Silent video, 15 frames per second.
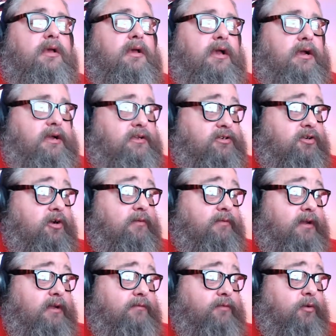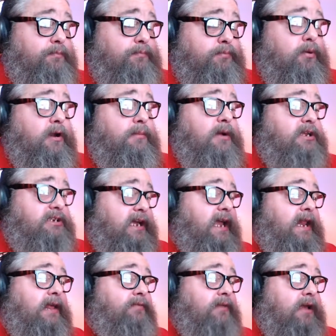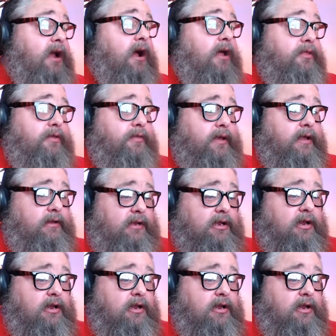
a conservative or pretty much anything other than,